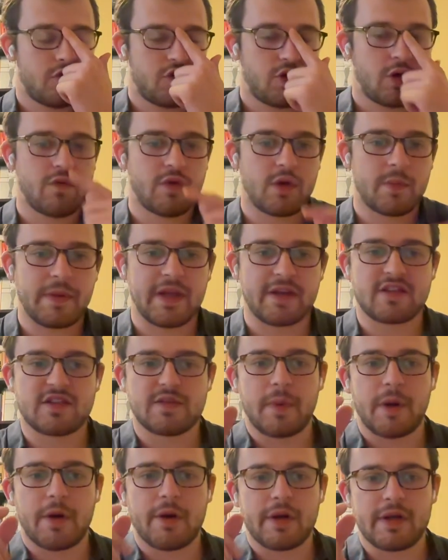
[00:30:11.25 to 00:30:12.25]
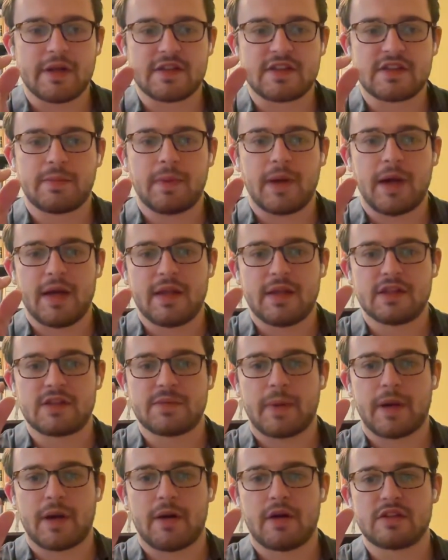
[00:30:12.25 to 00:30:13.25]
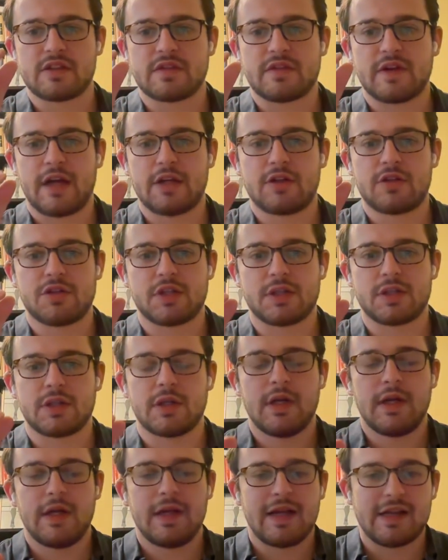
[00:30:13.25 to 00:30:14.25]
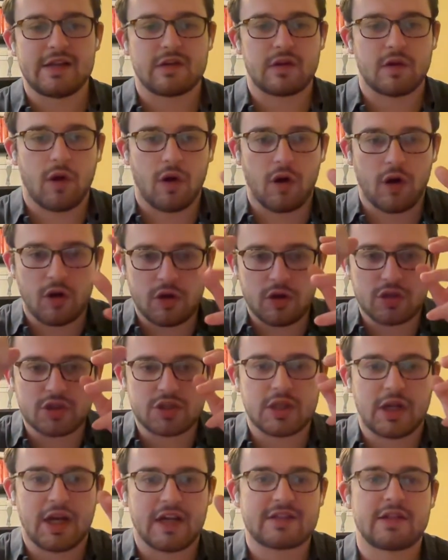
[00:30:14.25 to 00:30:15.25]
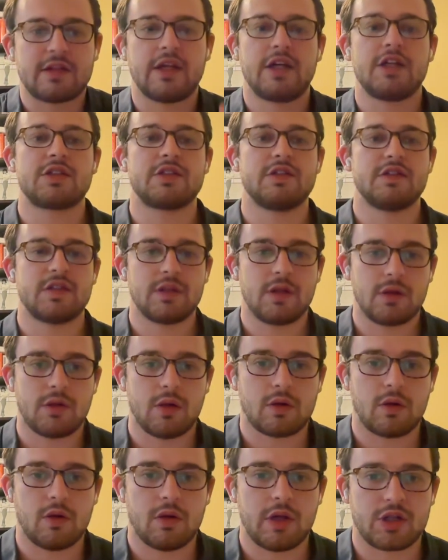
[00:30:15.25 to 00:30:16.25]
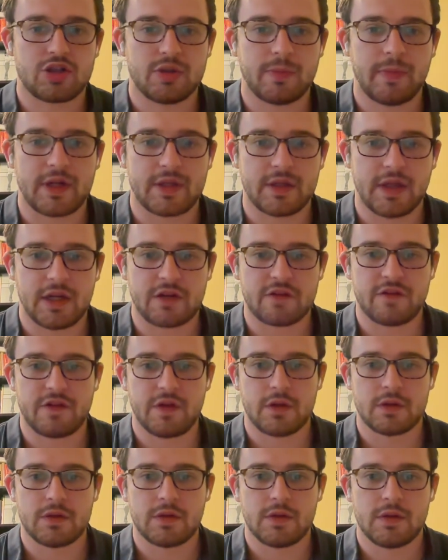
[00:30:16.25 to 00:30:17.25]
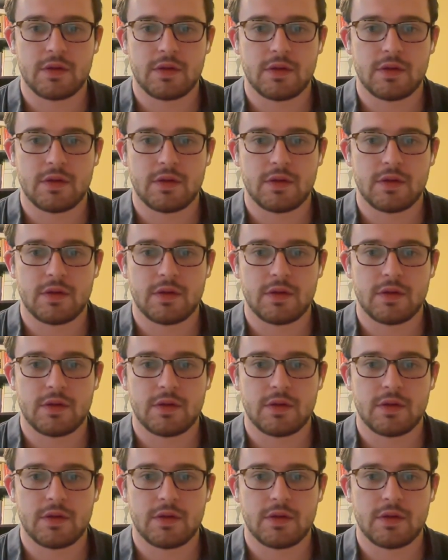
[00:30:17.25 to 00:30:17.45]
sort of would be experienced by these pairs of hydrogen as large oscillations in the local electromagnetic field.